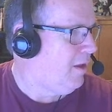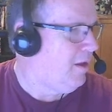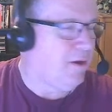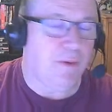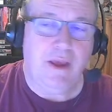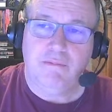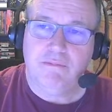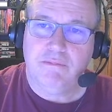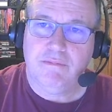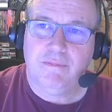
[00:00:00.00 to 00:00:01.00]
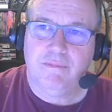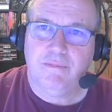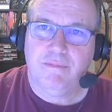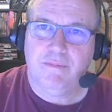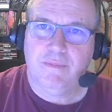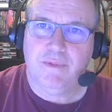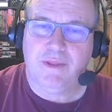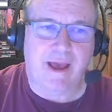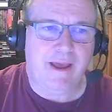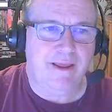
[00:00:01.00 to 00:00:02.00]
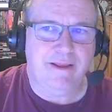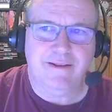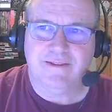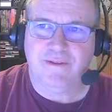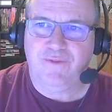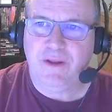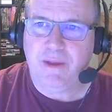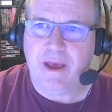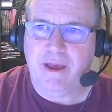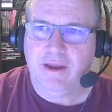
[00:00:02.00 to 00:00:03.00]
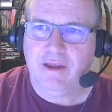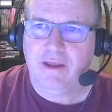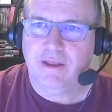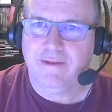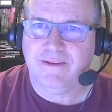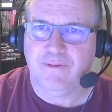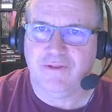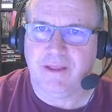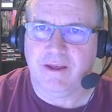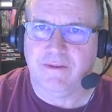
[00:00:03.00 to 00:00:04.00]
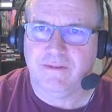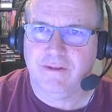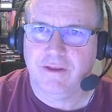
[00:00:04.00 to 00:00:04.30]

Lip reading: All right. That is the feedback. Let's see if there's anything else.